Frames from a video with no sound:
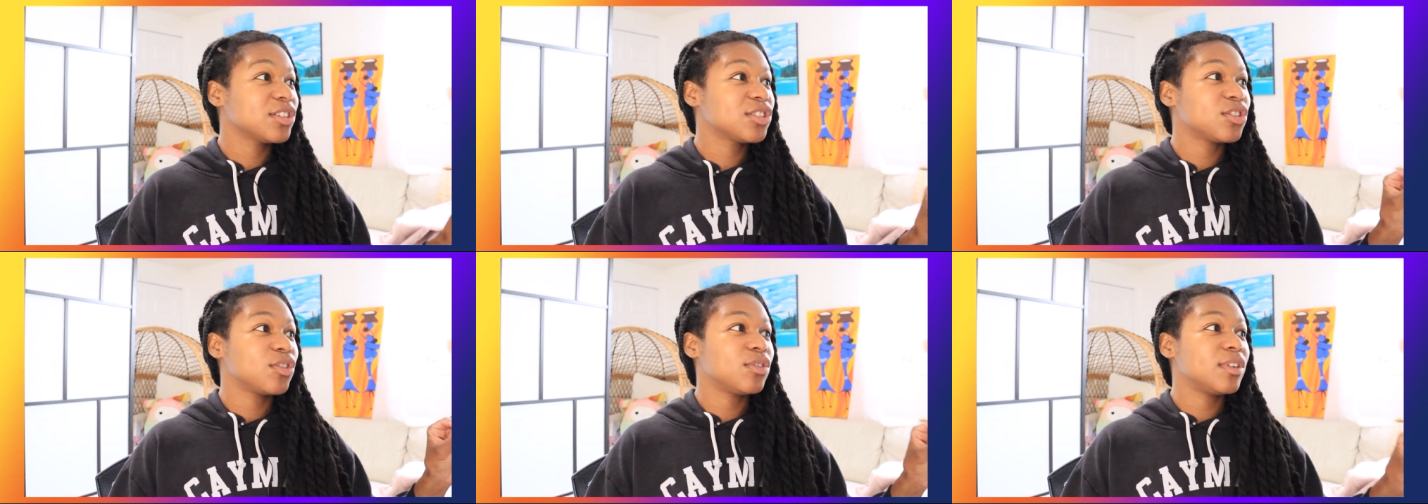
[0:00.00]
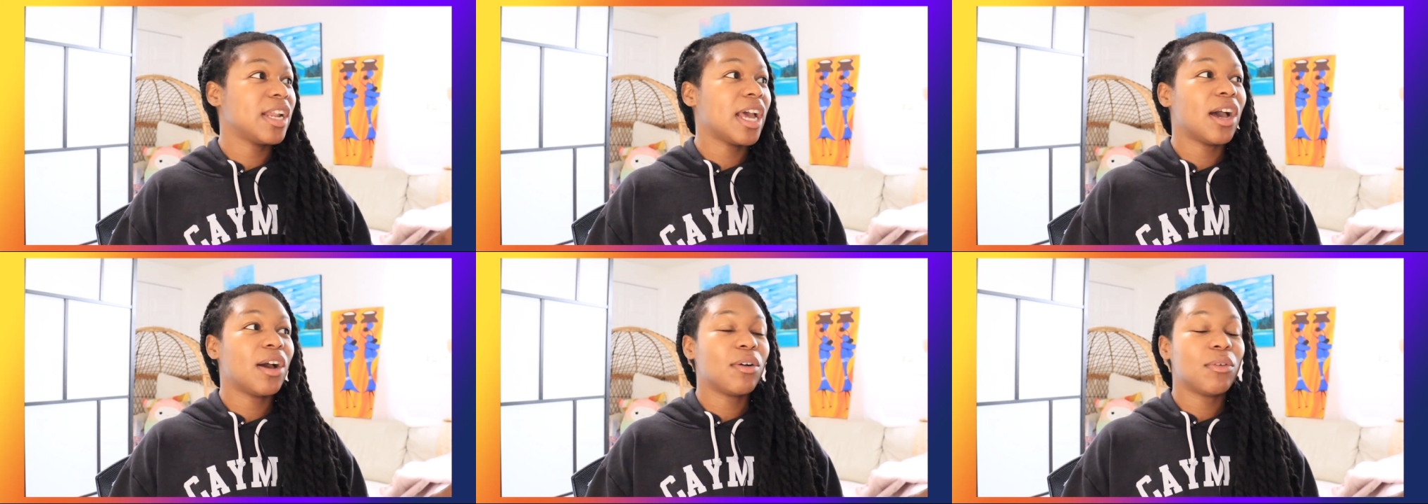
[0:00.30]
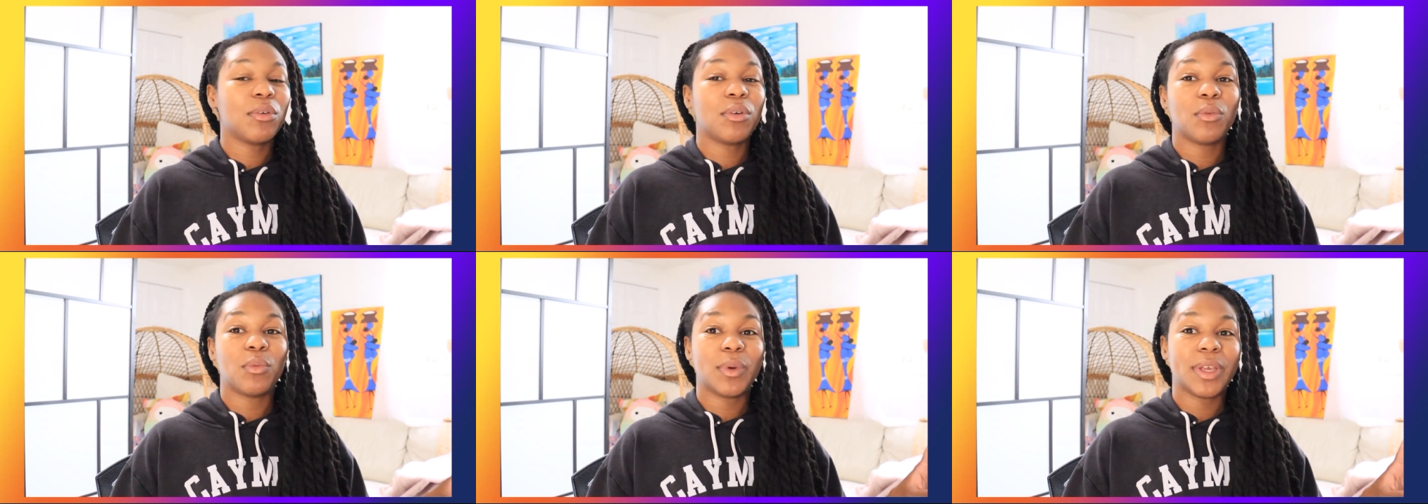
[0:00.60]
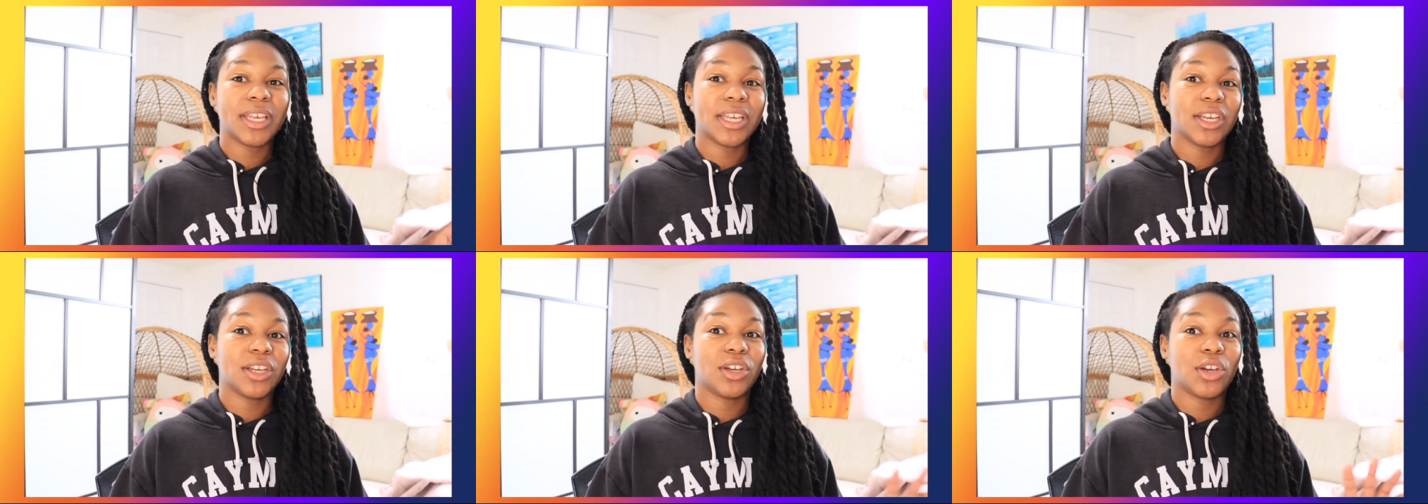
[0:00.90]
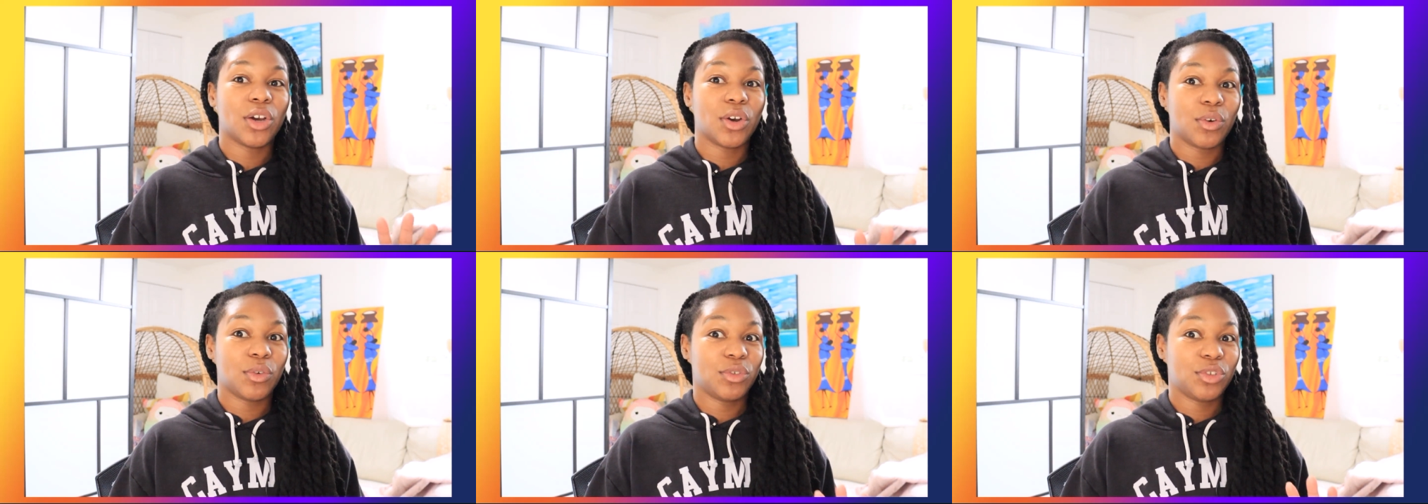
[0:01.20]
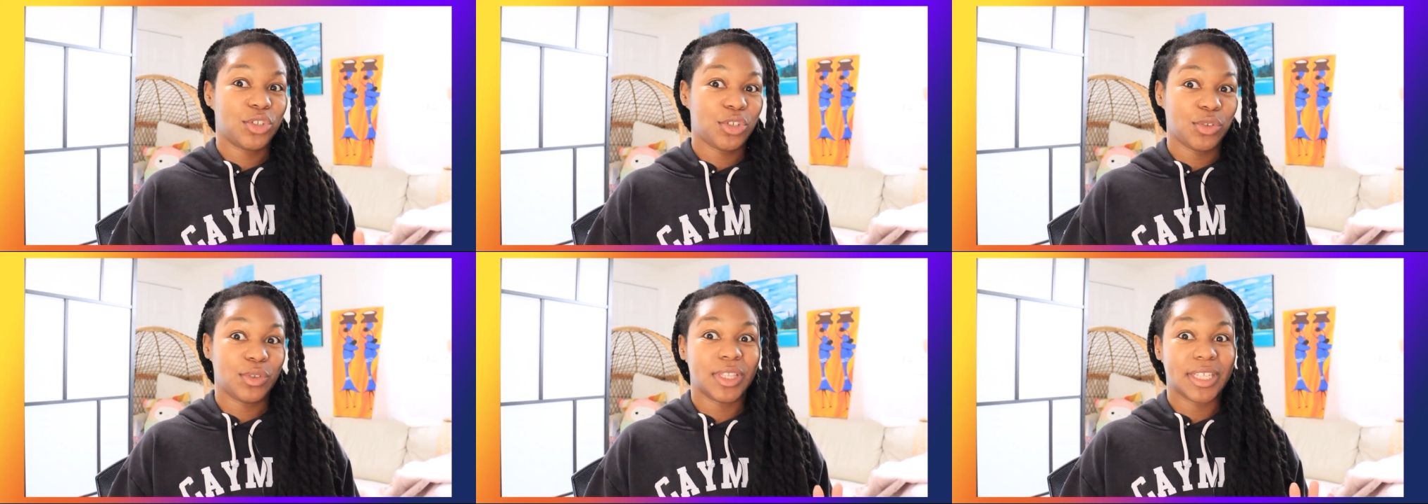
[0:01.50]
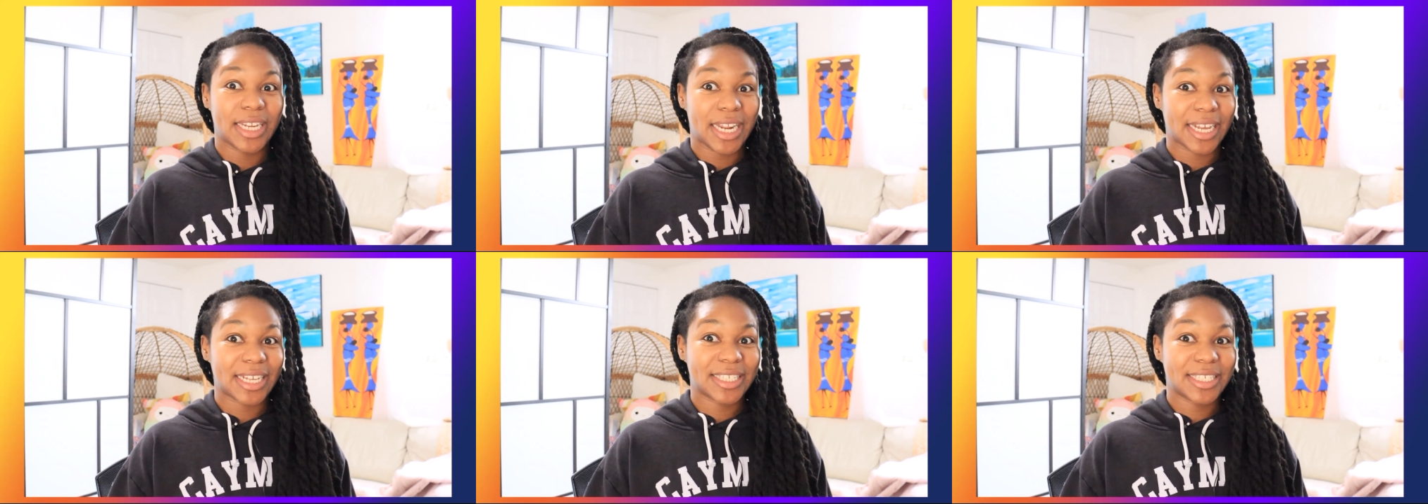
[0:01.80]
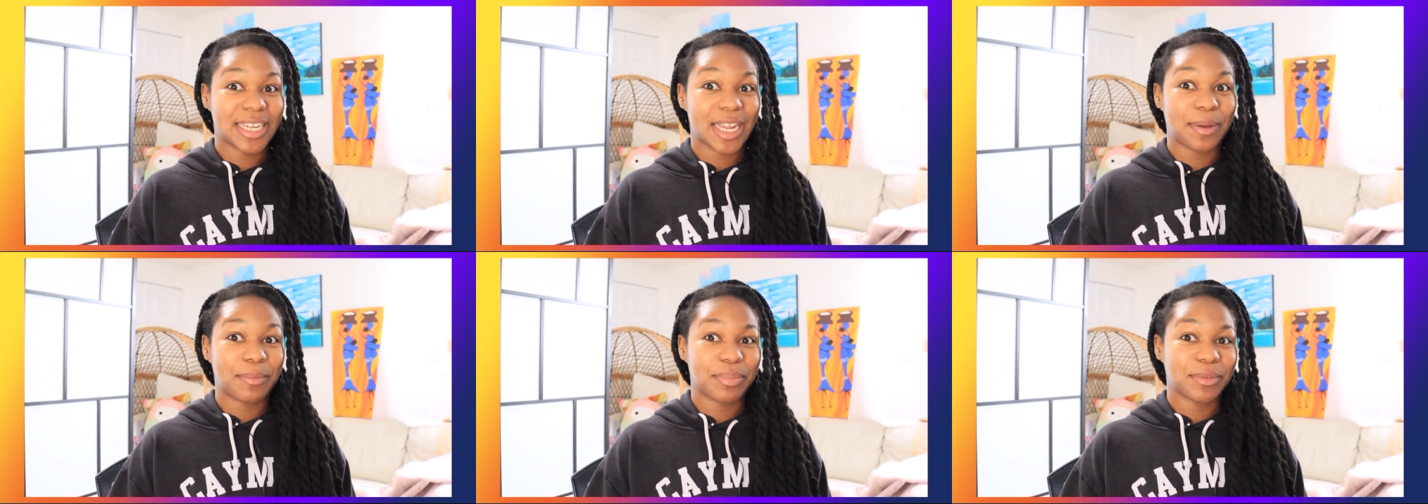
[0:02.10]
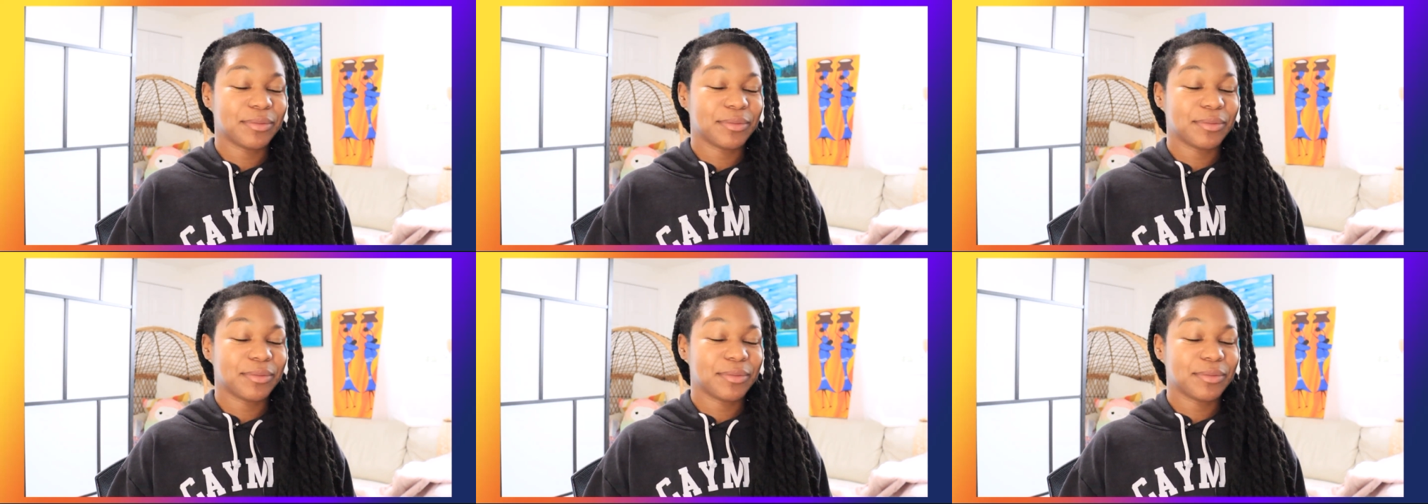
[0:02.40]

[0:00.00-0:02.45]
So now we can go to the next step.